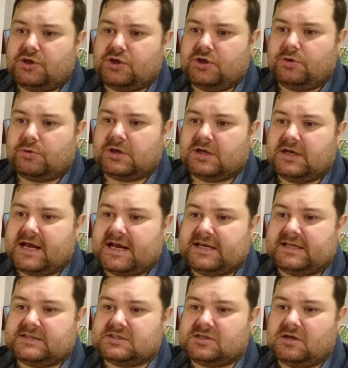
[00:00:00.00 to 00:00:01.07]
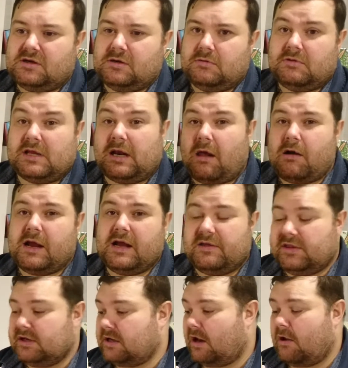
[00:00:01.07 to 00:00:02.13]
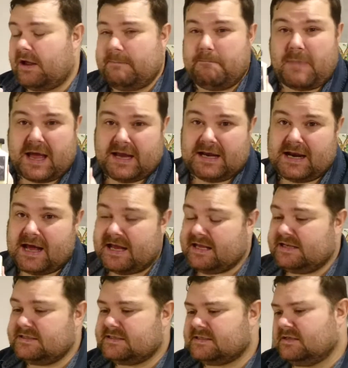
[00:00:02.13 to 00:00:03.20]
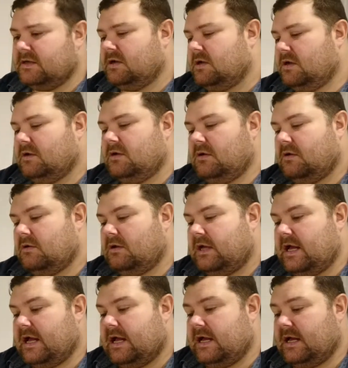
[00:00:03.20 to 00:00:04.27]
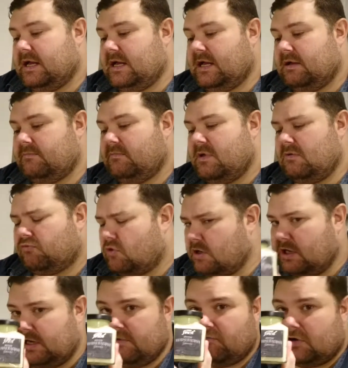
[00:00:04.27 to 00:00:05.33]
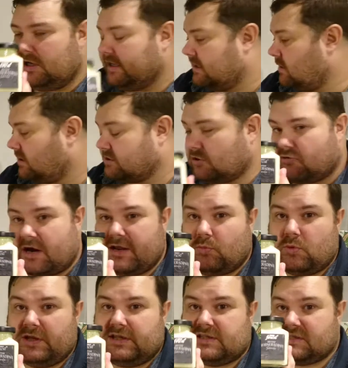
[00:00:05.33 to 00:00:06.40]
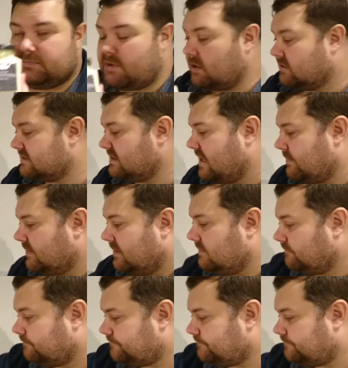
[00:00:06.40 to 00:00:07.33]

You can add it to the lighter-than-light mayonnaise. Really, really nice. Great with smoked salmon.